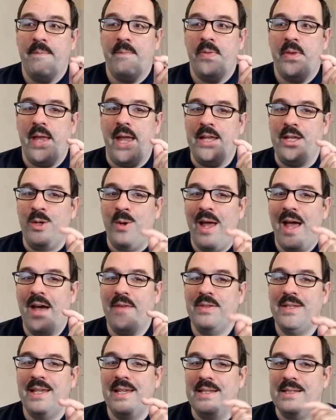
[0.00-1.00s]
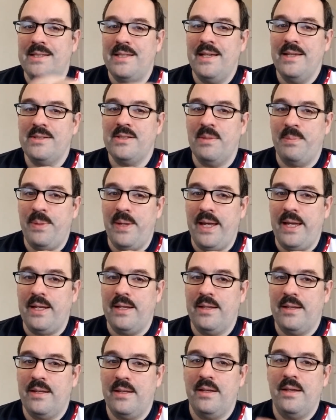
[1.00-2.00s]
And you have to anticipate
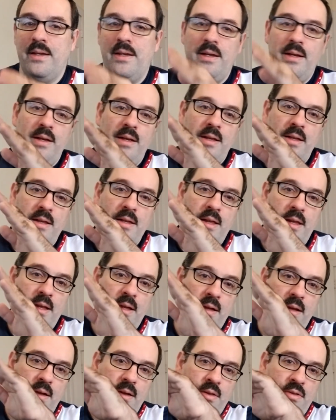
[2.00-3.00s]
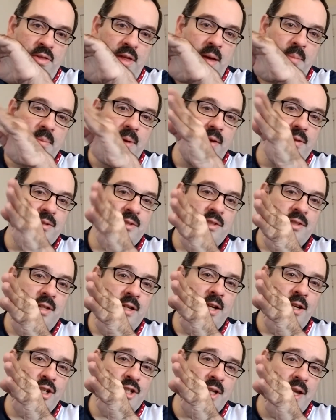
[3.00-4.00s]
them
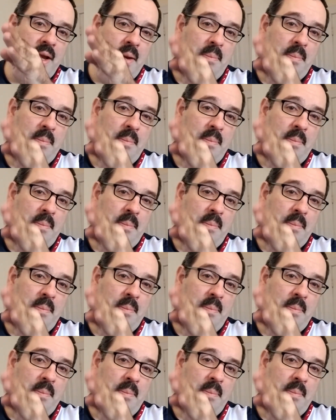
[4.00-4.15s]
searching